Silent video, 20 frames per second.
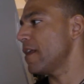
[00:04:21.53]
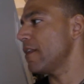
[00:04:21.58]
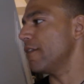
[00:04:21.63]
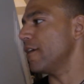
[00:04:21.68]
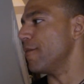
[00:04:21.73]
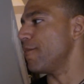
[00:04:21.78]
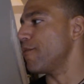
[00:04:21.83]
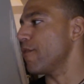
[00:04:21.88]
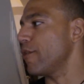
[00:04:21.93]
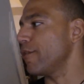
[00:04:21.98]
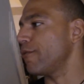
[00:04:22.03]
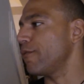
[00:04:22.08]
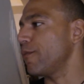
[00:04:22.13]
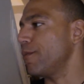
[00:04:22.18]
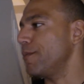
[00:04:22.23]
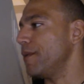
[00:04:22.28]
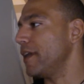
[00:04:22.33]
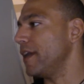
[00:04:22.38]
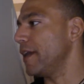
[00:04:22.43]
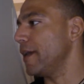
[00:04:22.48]
The approach
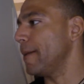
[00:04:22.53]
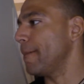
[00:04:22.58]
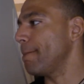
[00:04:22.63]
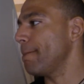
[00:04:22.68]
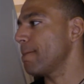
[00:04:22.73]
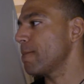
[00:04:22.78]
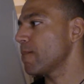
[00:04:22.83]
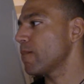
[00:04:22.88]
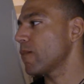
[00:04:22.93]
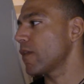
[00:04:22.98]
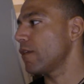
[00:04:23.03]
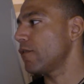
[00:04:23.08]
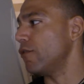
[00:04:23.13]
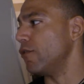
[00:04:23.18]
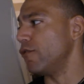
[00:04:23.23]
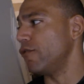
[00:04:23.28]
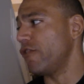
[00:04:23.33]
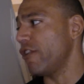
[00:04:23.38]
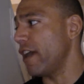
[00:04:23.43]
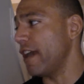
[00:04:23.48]
will be
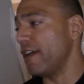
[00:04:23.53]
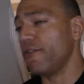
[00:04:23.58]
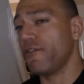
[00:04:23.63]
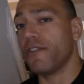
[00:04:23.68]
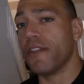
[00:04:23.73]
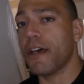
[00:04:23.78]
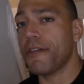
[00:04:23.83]
to change